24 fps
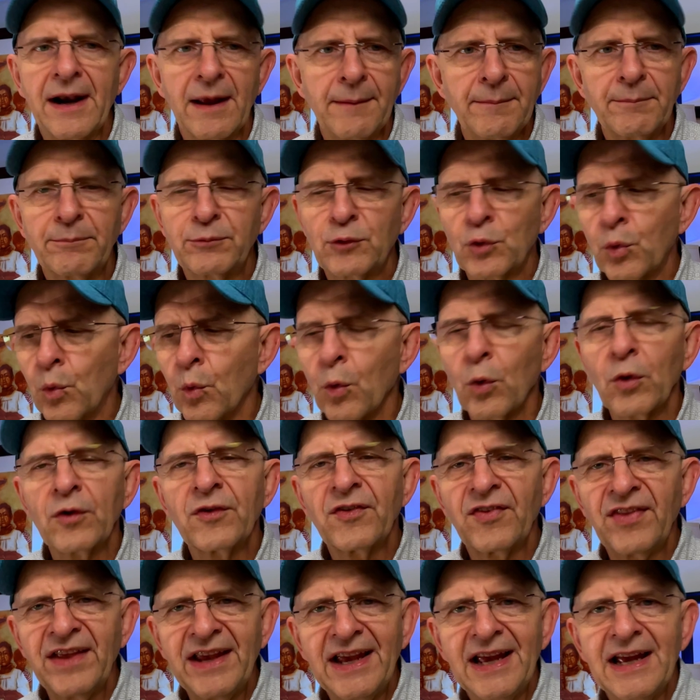I'm
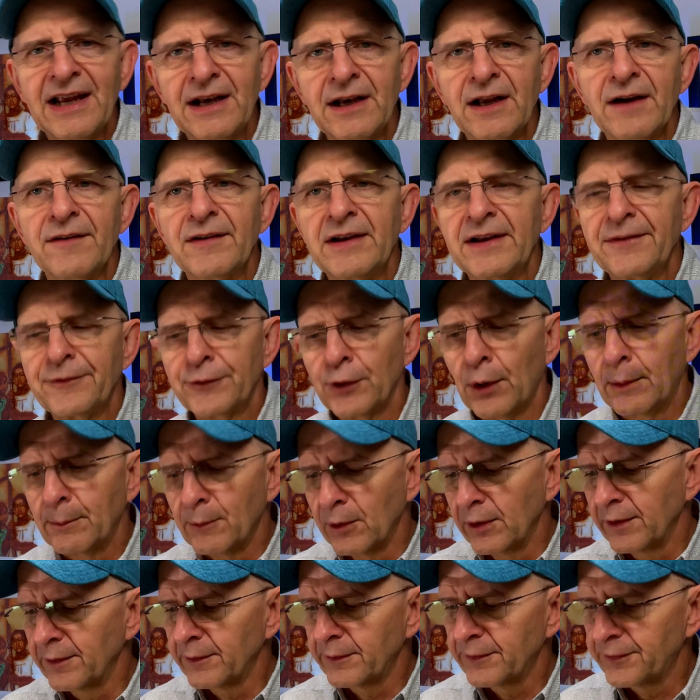towards the end of it. And so I'm
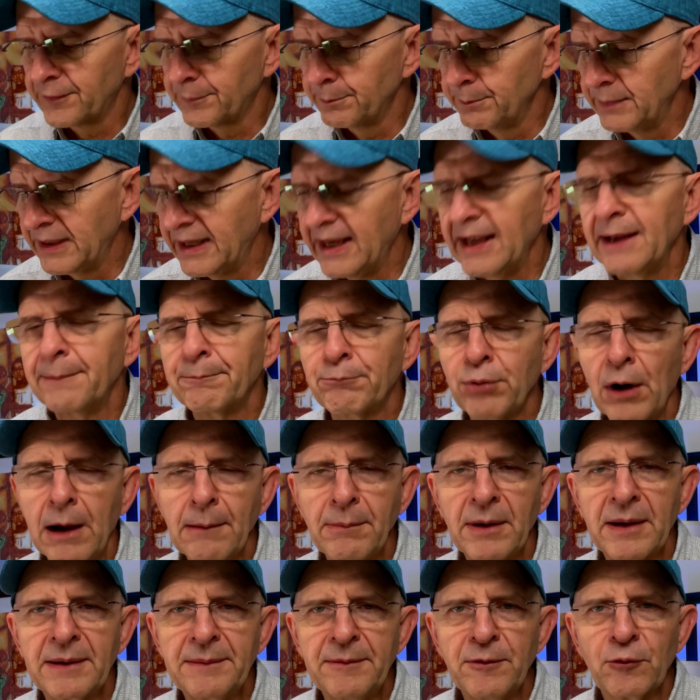going to begin
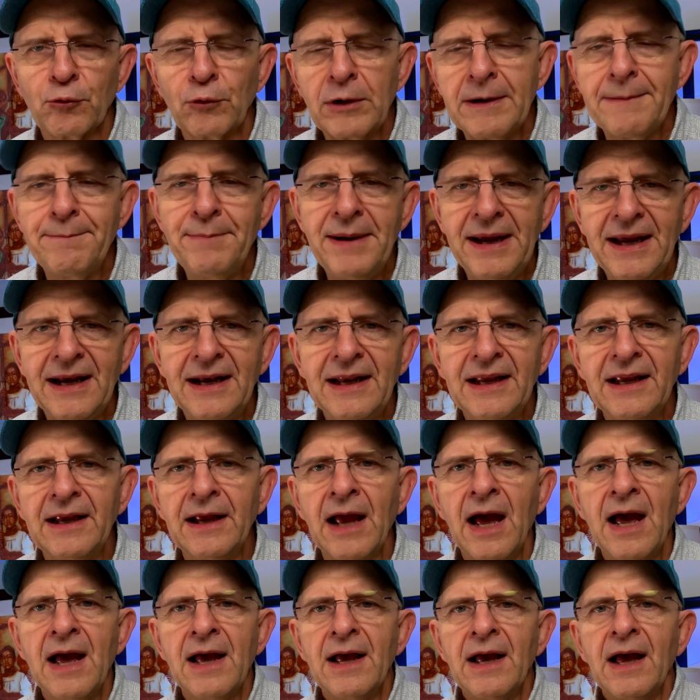probably
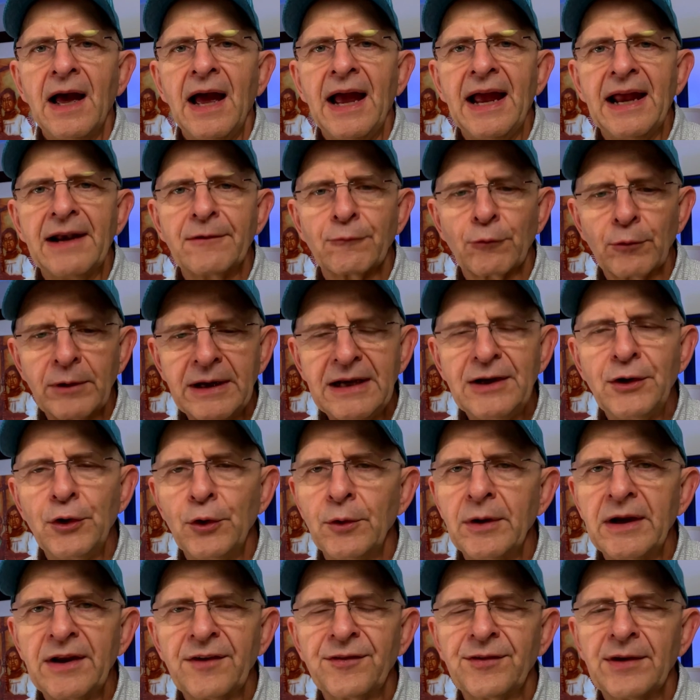repeating and
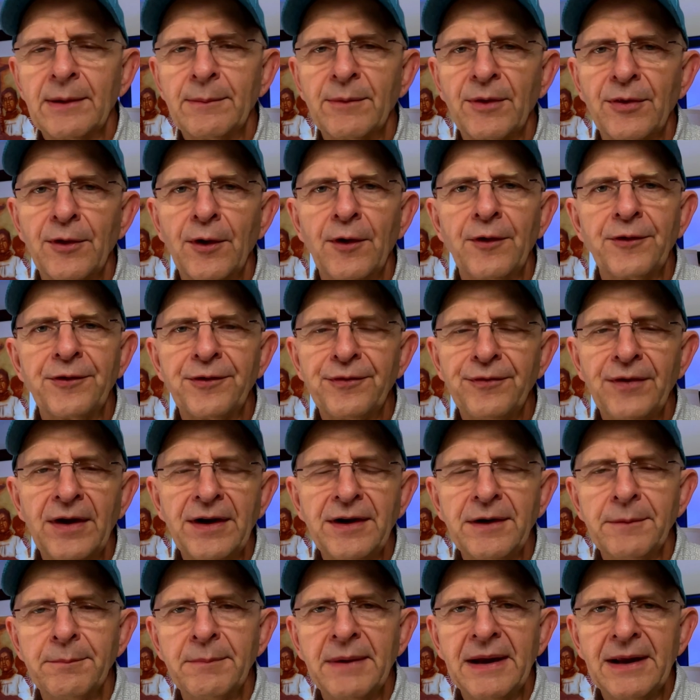redoing some of those
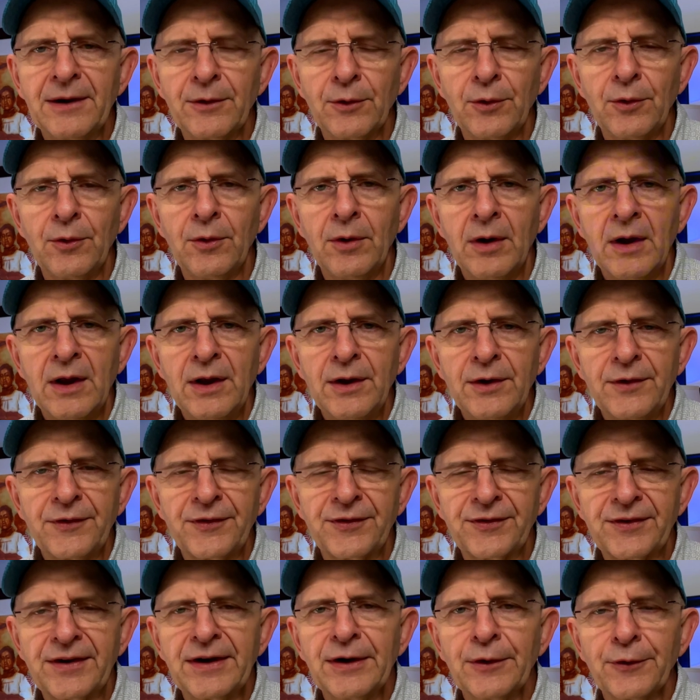fundamental
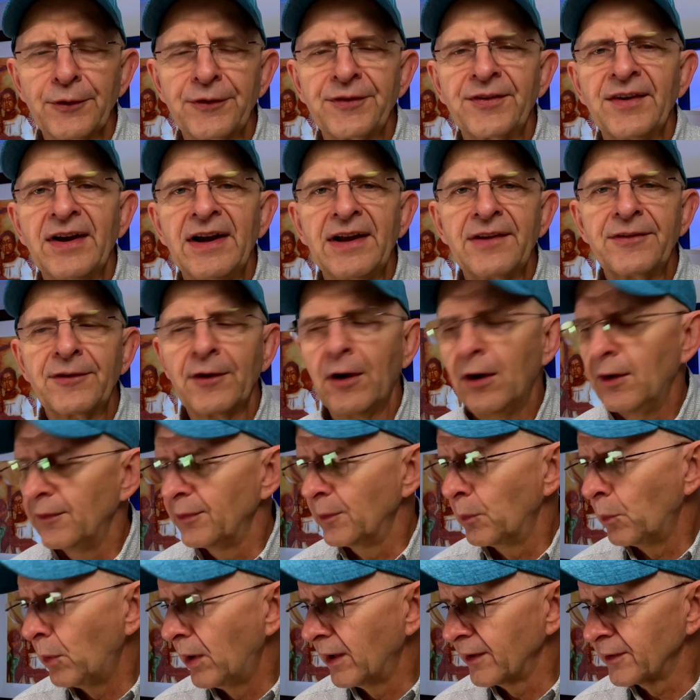skill sets on
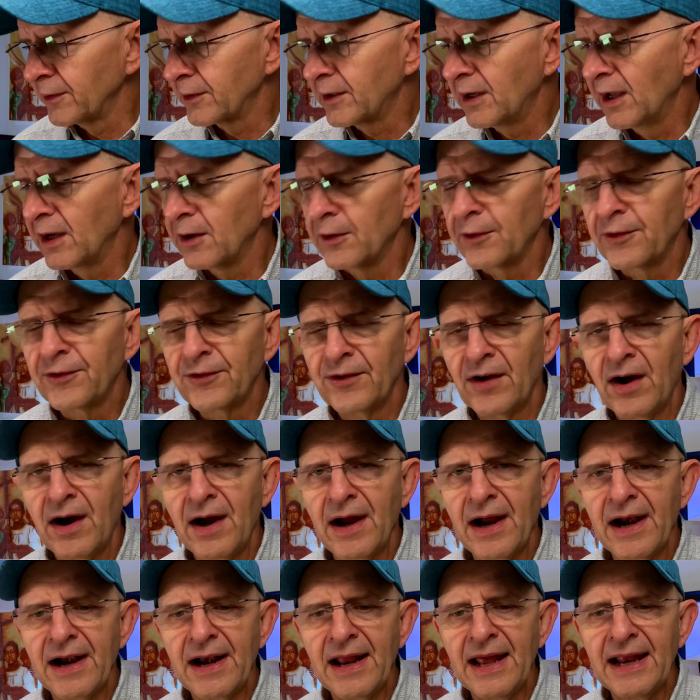the watercolor
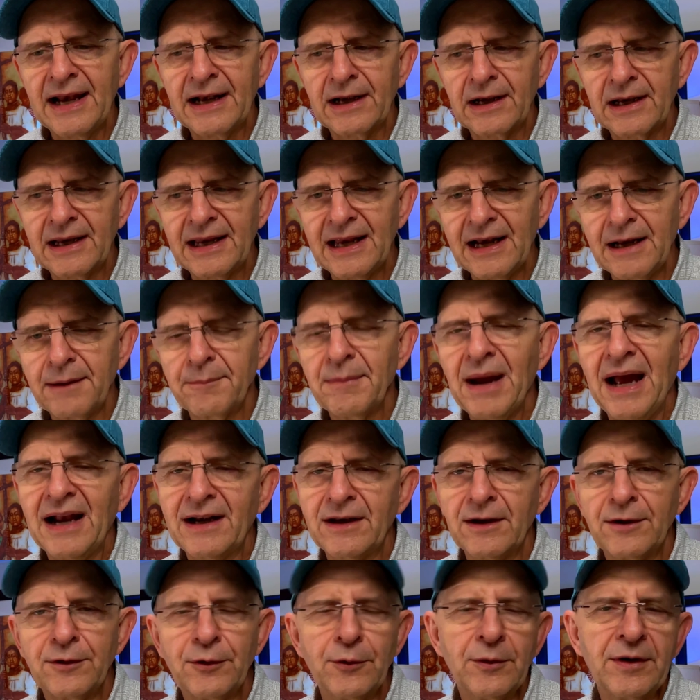side and getting back
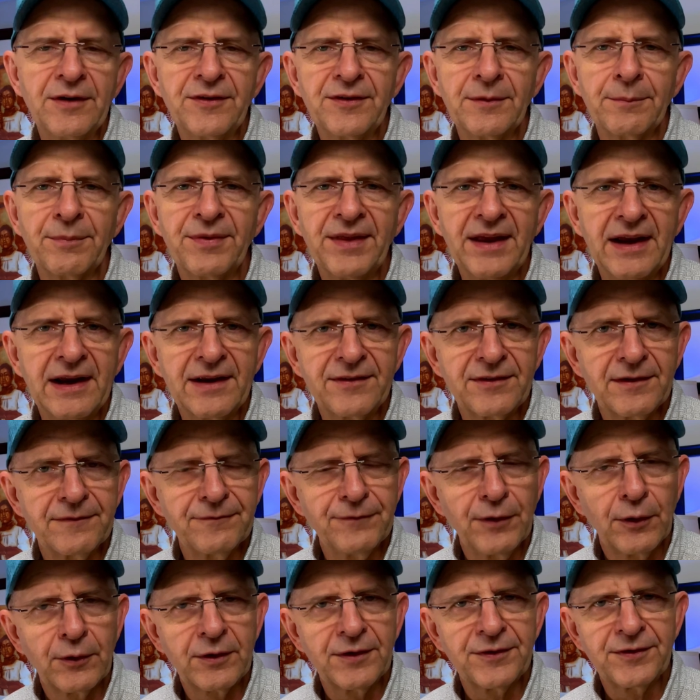to doing some things and
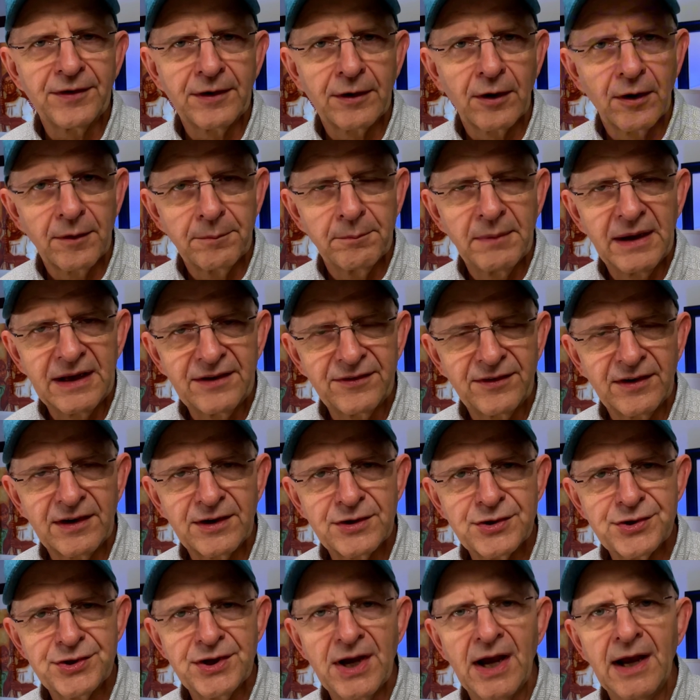focusing on basic
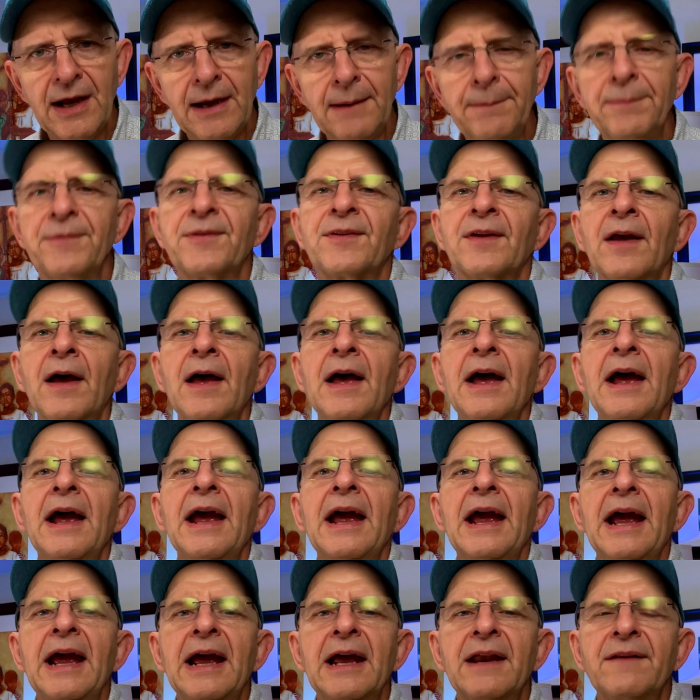shapes
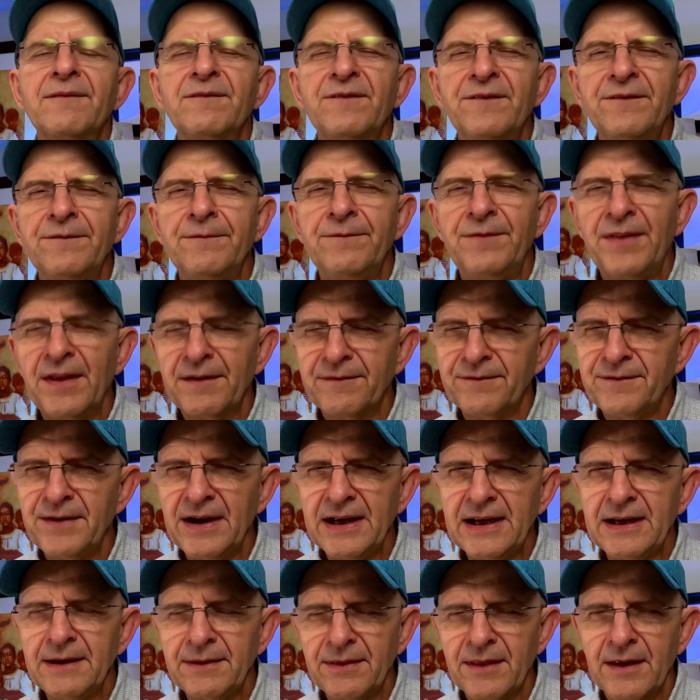and the
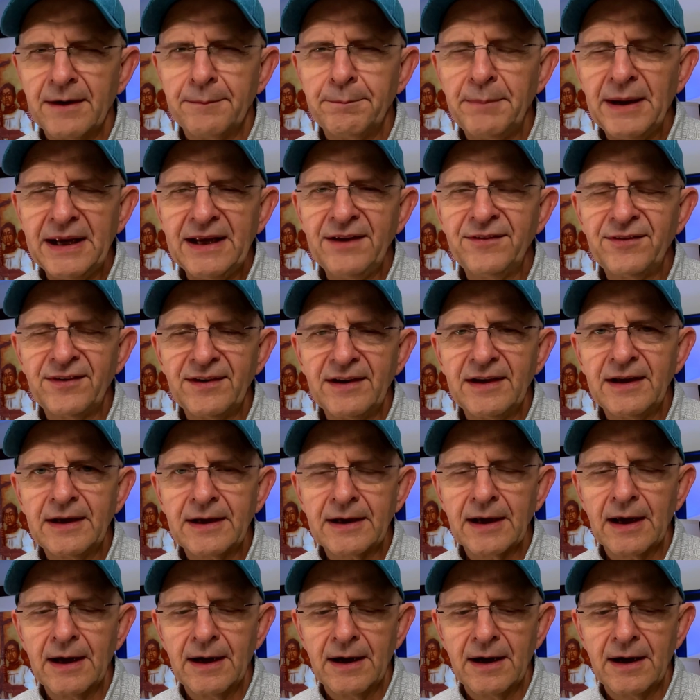basic